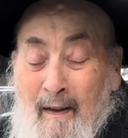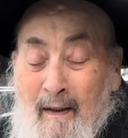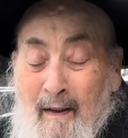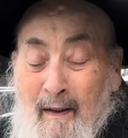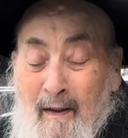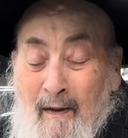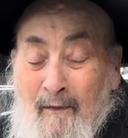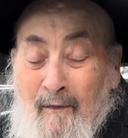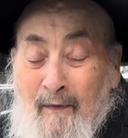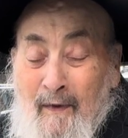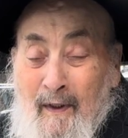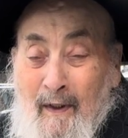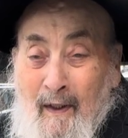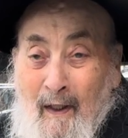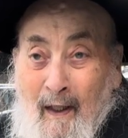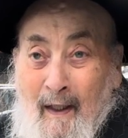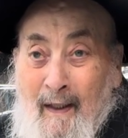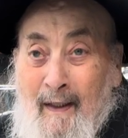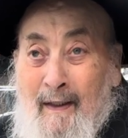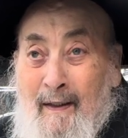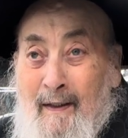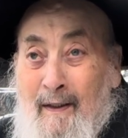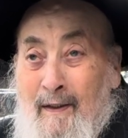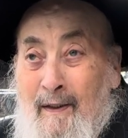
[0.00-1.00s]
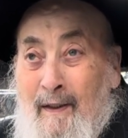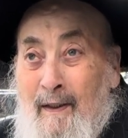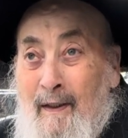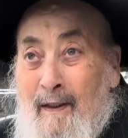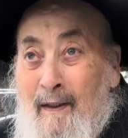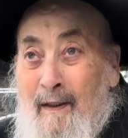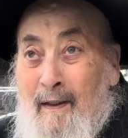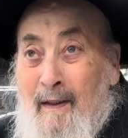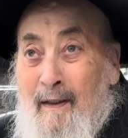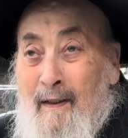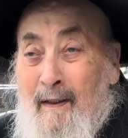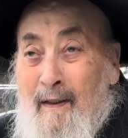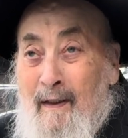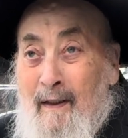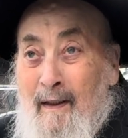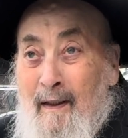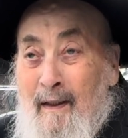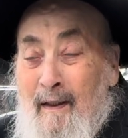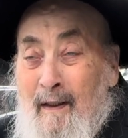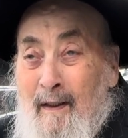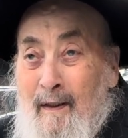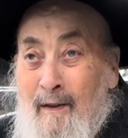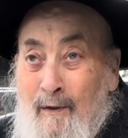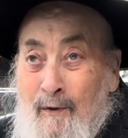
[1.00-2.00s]
giving honesty
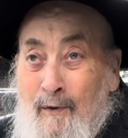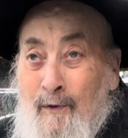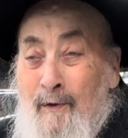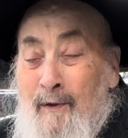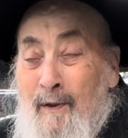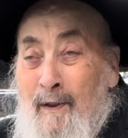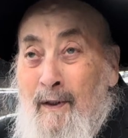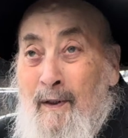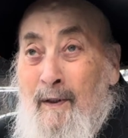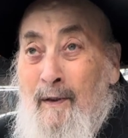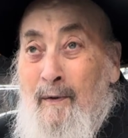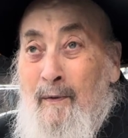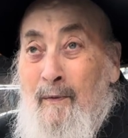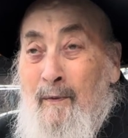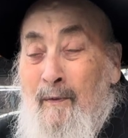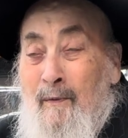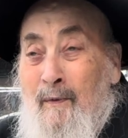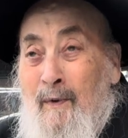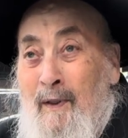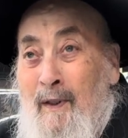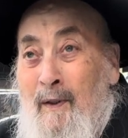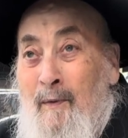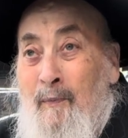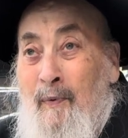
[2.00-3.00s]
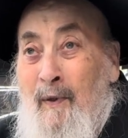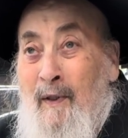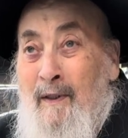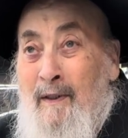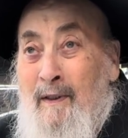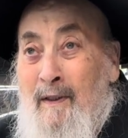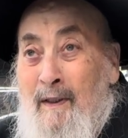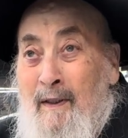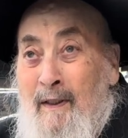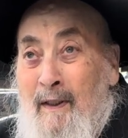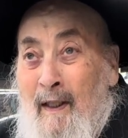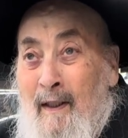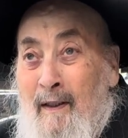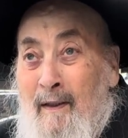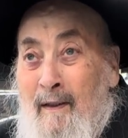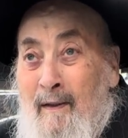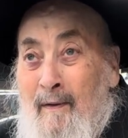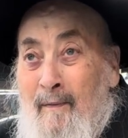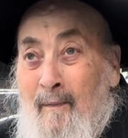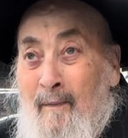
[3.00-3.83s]
to what the person said.